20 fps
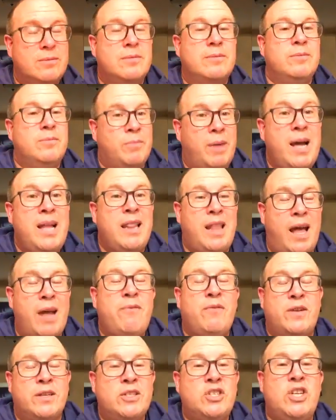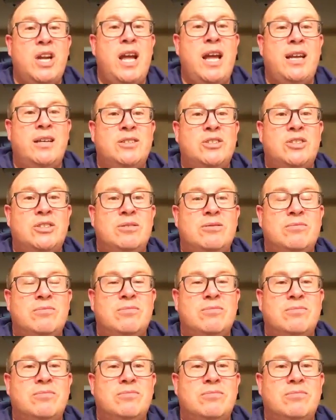my life can change.
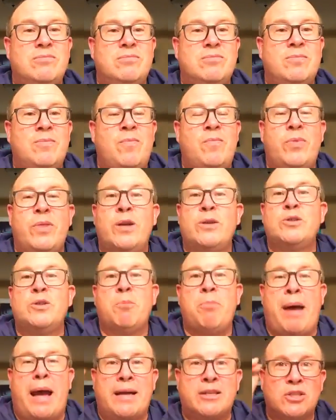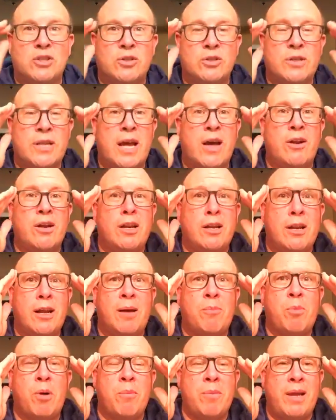There's a pastor down in
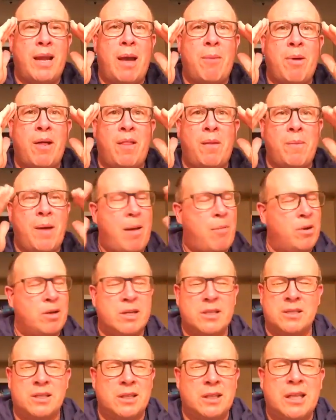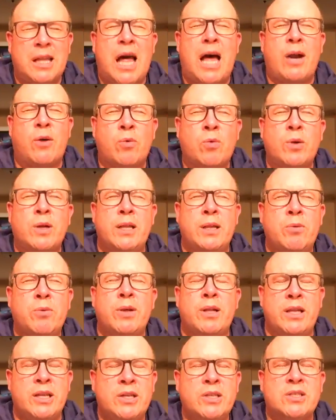Birmingham, Alabama, does a lot of really,
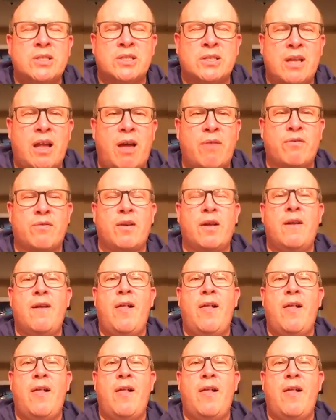really good stuff.